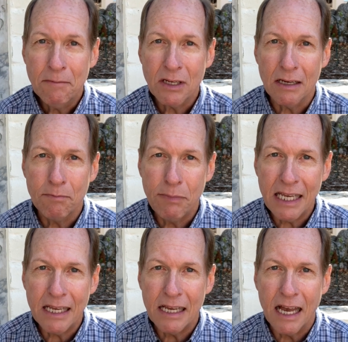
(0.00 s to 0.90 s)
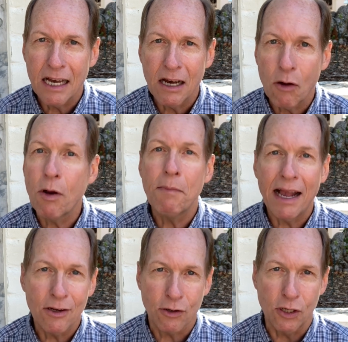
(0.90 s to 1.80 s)
to be a, a
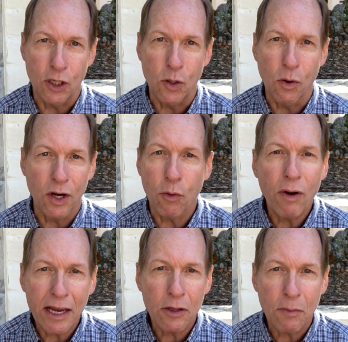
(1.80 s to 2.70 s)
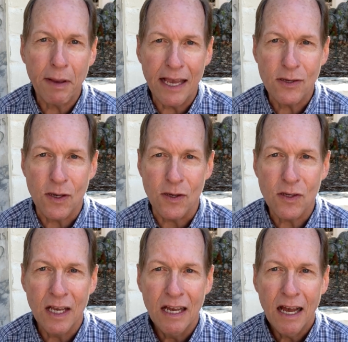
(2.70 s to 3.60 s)
reminder to you on a regular basis